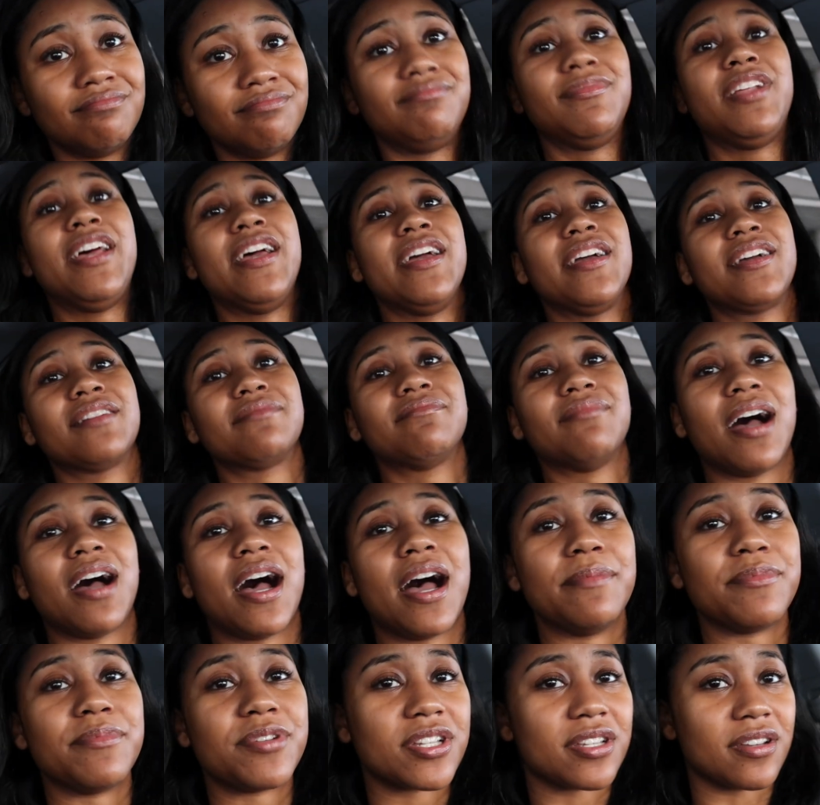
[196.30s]
Like,
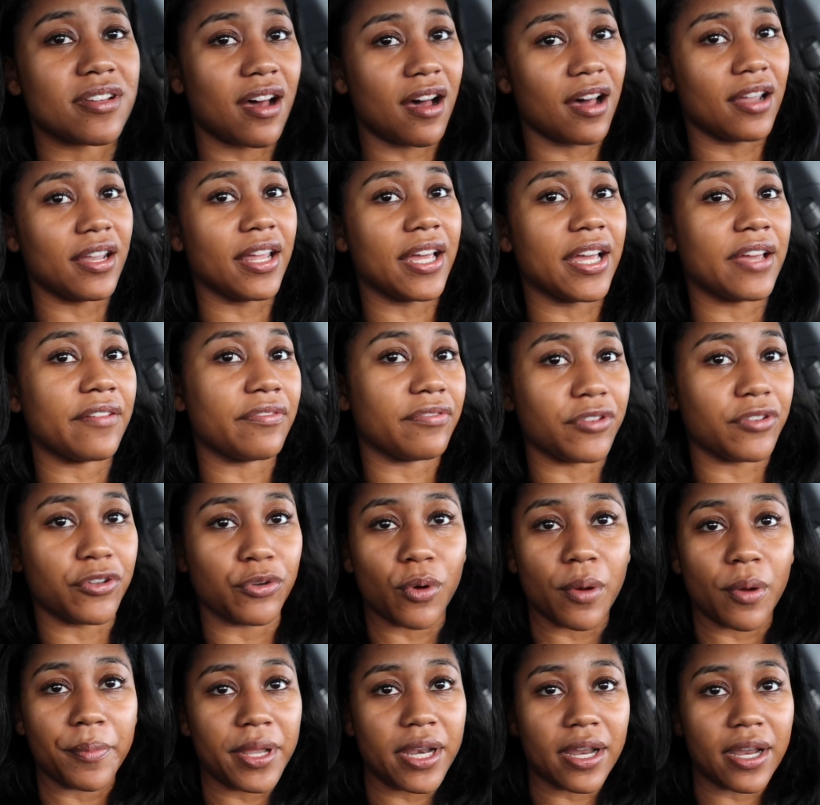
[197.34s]
I'm just not. Like, if you
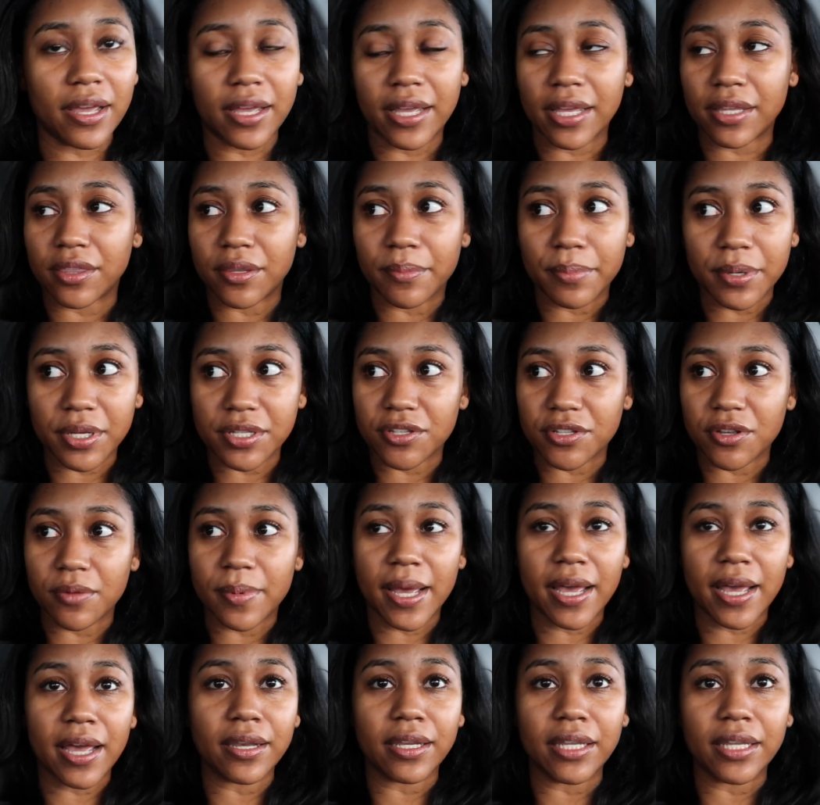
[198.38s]
want me to get the book so
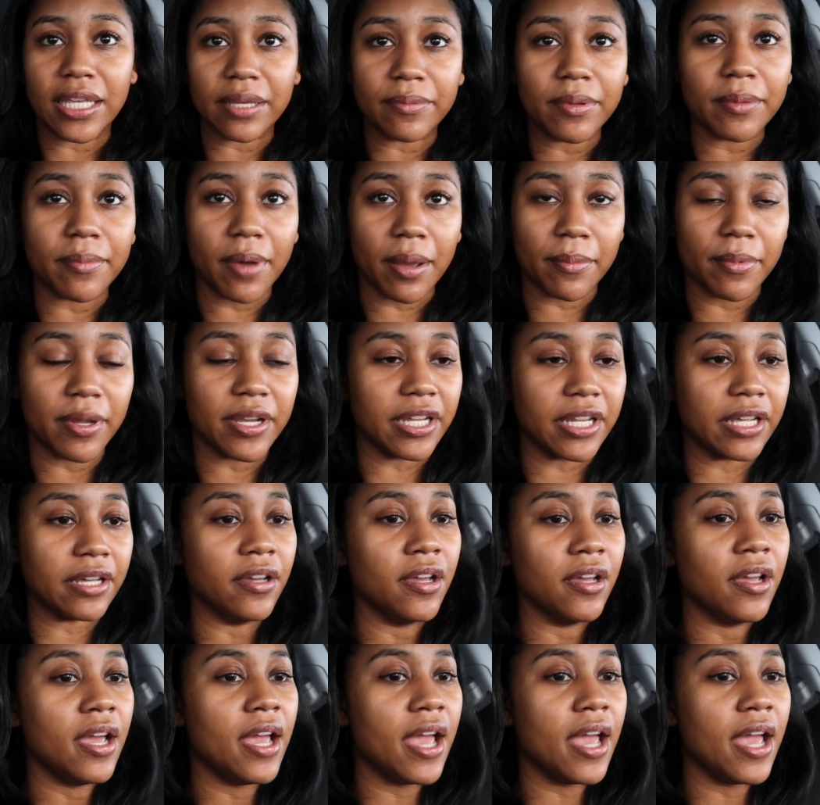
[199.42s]
bad, give me my money.